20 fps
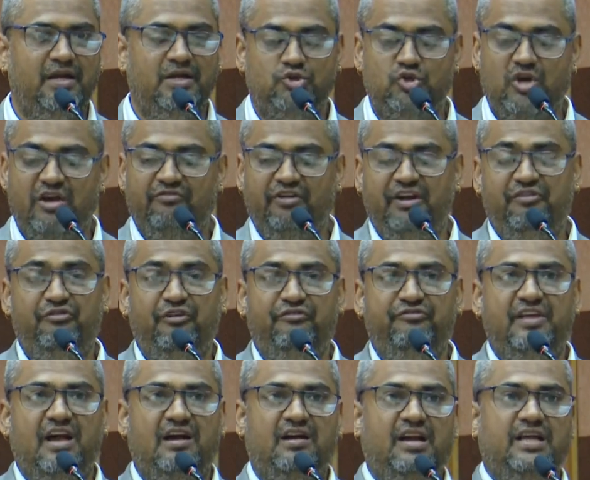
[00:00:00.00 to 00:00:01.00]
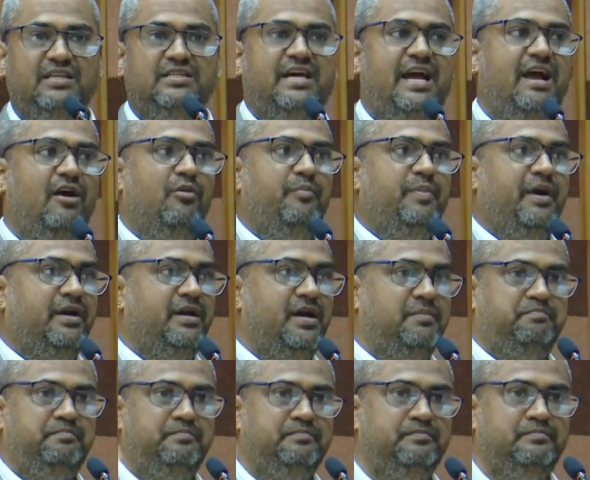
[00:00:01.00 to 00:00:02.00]
So every 5th occurrence I have picked
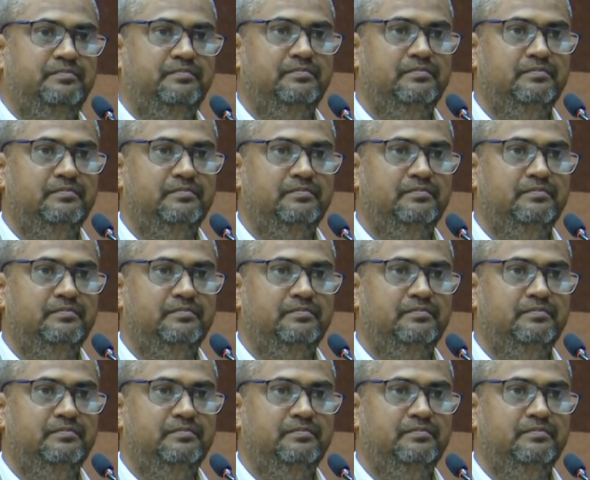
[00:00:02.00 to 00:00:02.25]
up.